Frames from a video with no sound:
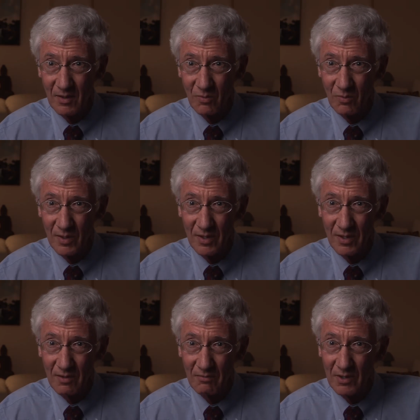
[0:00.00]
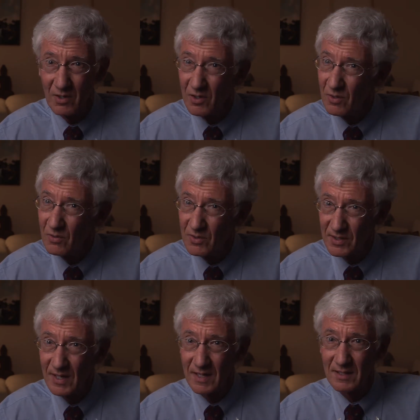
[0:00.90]
with a renewed
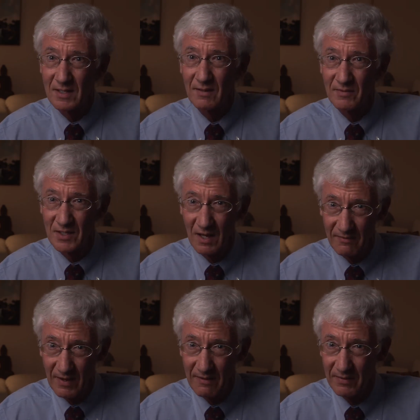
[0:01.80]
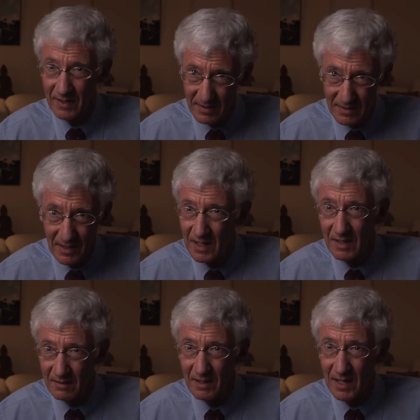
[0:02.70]
sense of self-efficacy
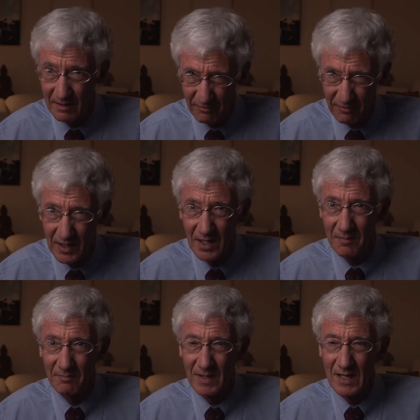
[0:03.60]
and freedom.